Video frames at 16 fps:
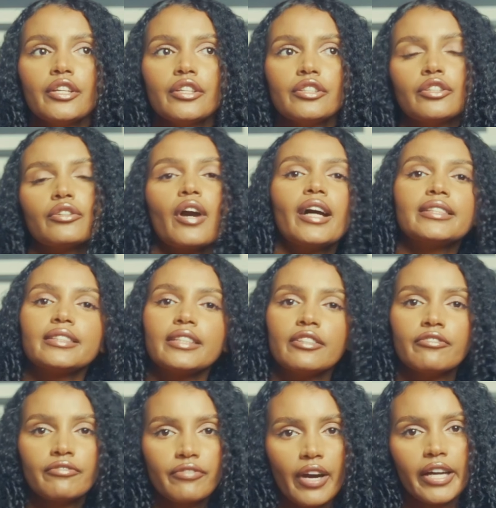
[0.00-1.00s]
you got
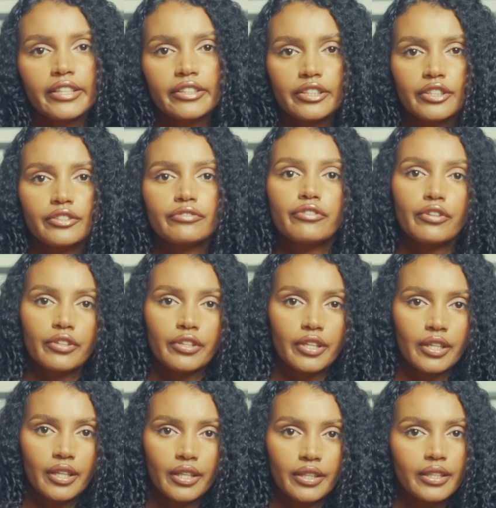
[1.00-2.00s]
invited for
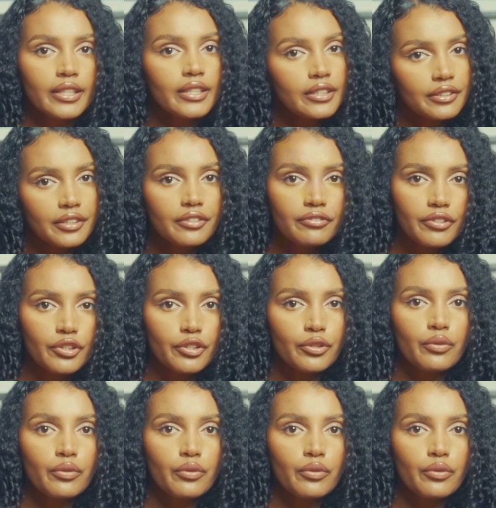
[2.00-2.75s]
an interview,